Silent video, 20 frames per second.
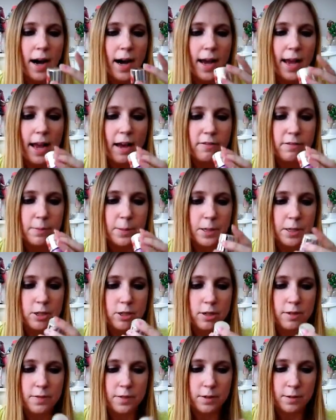I have a
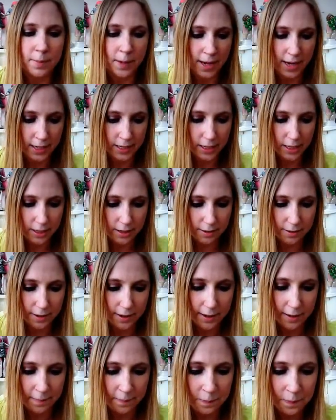picture of it on my
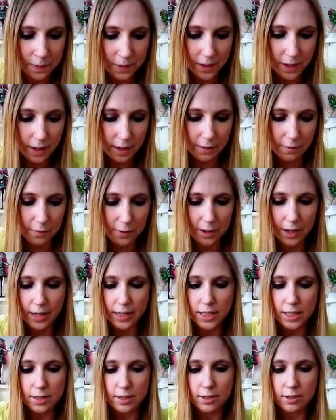Instagram if you
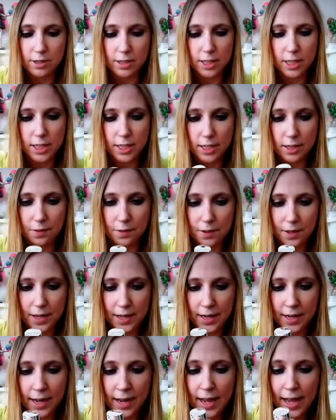guys are interested in
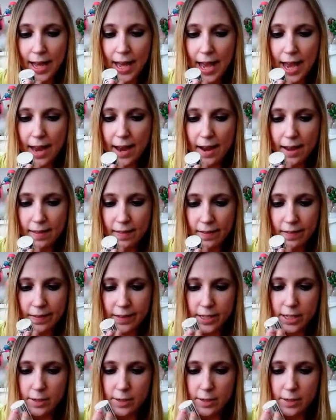looking. And then